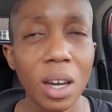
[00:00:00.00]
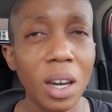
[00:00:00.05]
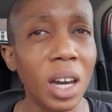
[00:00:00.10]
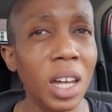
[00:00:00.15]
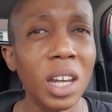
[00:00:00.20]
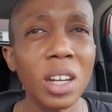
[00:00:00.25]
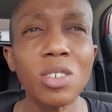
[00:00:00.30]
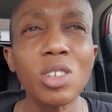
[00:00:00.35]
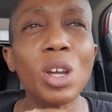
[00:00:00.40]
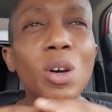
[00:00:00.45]

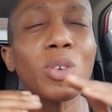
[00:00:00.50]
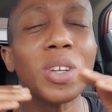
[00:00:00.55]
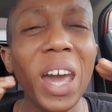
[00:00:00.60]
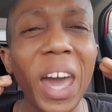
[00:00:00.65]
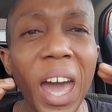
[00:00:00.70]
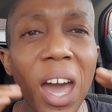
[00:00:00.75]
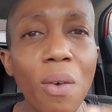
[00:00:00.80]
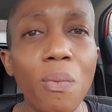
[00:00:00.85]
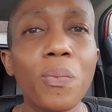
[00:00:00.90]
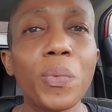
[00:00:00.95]
And I don't
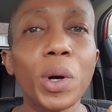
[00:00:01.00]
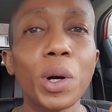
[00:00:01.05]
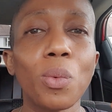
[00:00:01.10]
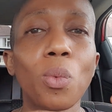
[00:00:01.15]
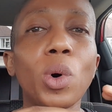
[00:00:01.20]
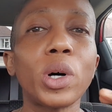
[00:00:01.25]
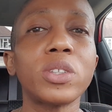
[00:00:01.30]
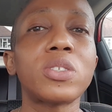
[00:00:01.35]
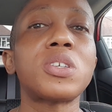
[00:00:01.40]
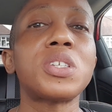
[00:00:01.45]
ever
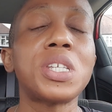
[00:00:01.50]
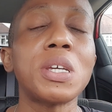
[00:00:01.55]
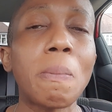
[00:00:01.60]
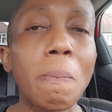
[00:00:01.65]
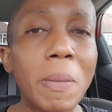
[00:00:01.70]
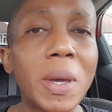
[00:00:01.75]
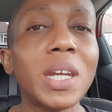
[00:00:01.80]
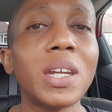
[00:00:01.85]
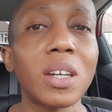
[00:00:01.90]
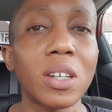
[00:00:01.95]
want to
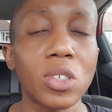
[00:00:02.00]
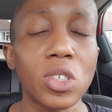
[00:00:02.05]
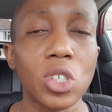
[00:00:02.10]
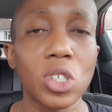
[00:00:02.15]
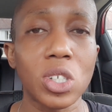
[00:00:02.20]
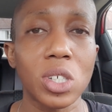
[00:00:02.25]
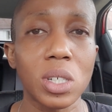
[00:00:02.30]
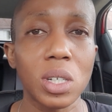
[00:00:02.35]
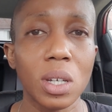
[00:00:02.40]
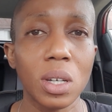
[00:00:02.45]

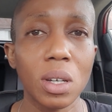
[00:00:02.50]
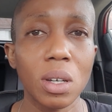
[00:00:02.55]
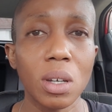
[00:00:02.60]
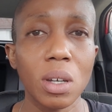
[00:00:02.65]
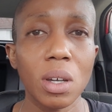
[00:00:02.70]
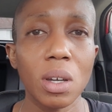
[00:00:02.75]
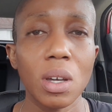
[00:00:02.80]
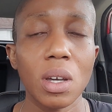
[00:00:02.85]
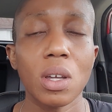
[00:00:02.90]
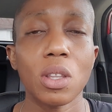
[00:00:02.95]
diminish
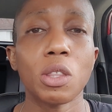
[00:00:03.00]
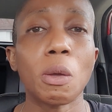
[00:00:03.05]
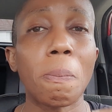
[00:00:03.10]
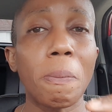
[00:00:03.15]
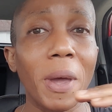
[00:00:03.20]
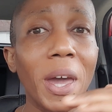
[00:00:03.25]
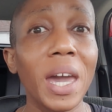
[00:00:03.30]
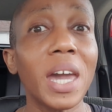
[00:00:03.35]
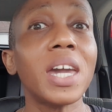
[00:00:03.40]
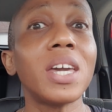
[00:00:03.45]
the
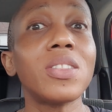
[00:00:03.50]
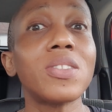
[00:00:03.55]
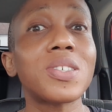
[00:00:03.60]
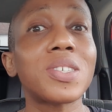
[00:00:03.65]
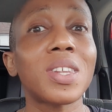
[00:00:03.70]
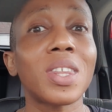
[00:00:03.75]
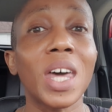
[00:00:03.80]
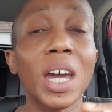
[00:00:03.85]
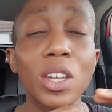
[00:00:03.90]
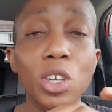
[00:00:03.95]
pains
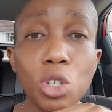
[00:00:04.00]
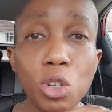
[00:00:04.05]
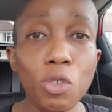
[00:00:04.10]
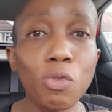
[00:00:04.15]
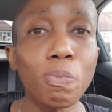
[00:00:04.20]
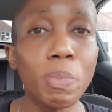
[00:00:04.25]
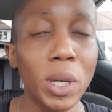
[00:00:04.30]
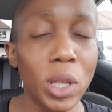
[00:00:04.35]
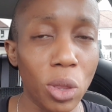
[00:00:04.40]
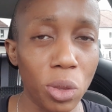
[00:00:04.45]
that
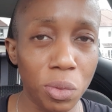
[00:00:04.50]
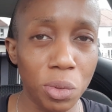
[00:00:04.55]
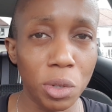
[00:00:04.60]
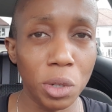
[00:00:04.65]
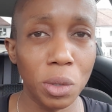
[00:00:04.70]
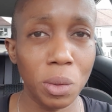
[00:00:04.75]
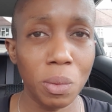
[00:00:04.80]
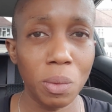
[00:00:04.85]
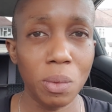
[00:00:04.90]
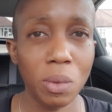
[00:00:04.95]
you've been
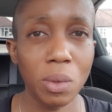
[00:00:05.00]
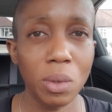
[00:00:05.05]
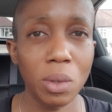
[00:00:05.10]
through.